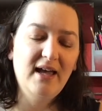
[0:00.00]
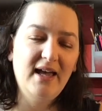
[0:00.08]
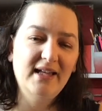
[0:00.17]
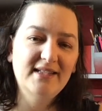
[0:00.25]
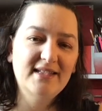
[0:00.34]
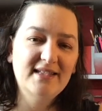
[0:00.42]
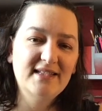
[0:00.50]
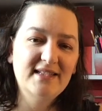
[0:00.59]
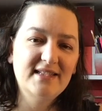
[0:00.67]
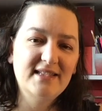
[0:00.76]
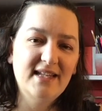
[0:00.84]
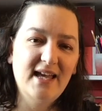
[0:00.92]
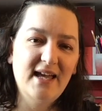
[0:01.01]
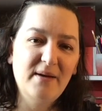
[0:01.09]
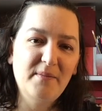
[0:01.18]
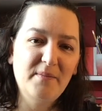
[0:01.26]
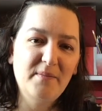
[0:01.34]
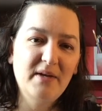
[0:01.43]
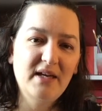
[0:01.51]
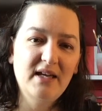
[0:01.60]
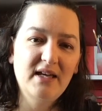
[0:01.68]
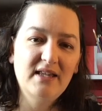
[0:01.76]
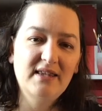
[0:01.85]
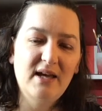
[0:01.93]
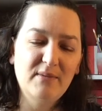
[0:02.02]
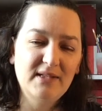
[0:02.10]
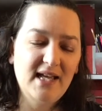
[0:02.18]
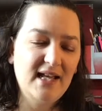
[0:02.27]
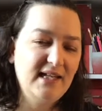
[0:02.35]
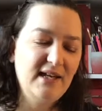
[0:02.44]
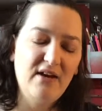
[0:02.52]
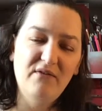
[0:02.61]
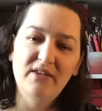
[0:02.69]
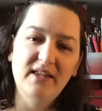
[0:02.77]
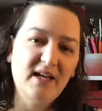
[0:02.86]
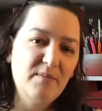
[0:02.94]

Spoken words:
and that will tell you everything